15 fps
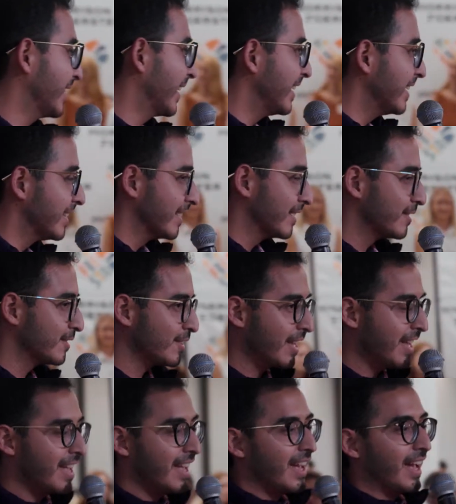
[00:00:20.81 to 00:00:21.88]
Analytics.
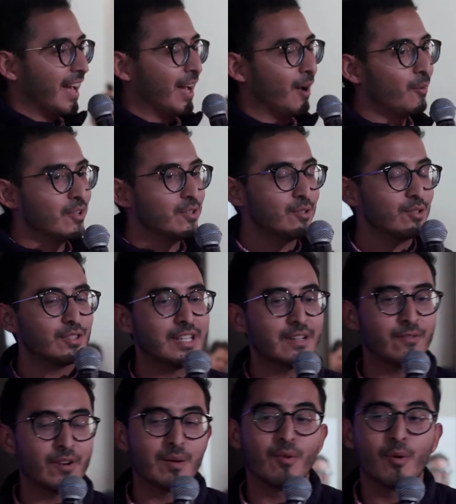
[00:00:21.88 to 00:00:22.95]
I want you to
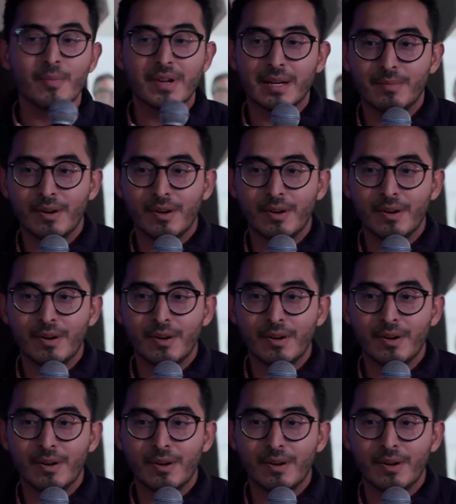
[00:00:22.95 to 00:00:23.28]
think for a moment